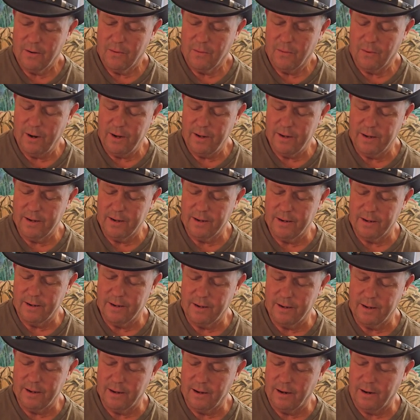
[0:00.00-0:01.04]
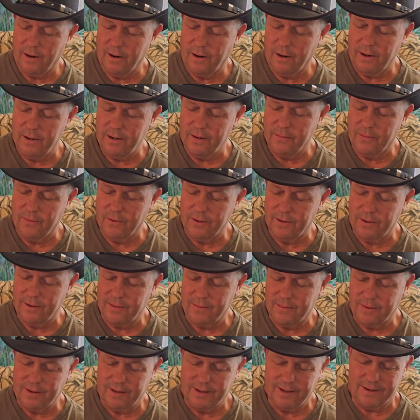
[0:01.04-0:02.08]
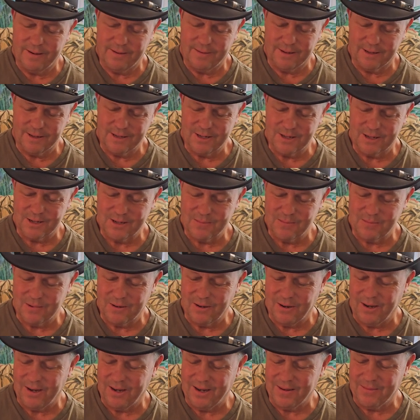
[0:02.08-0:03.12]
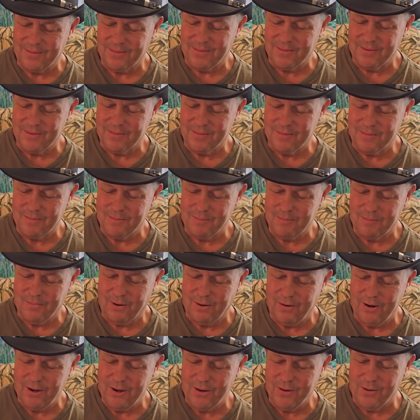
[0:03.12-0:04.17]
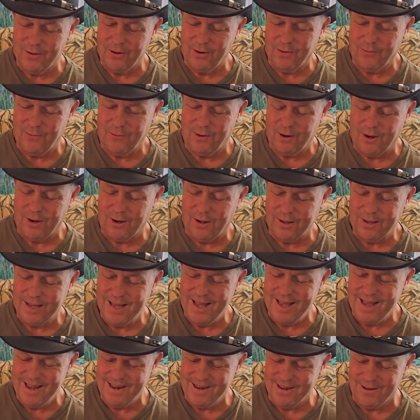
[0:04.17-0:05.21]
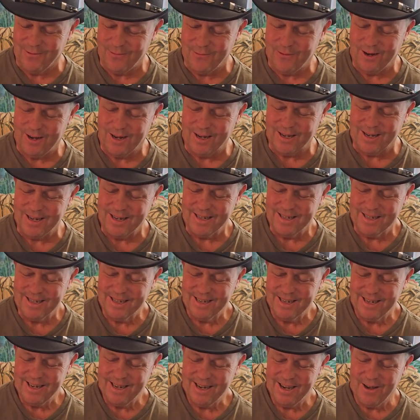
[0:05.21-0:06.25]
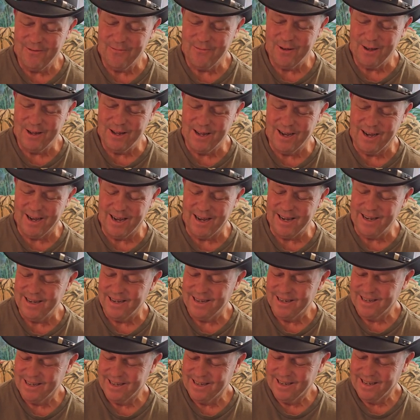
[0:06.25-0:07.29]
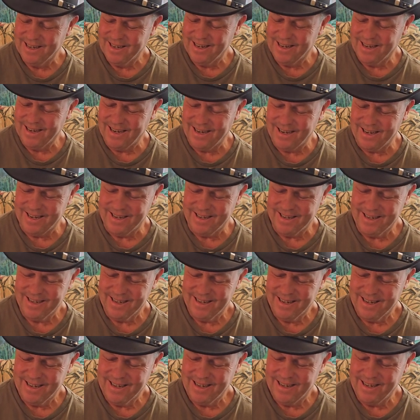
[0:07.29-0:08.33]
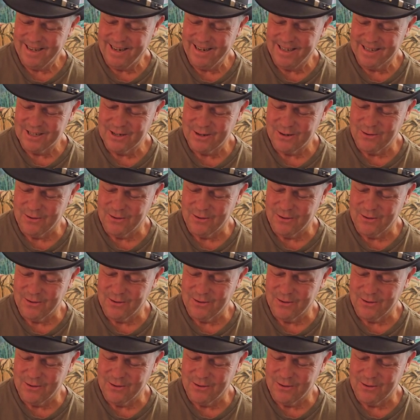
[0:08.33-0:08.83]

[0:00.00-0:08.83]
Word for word: What are you? Well, and this is uh, Mario Nafal, Nafali, F A I. Uh, and it's, of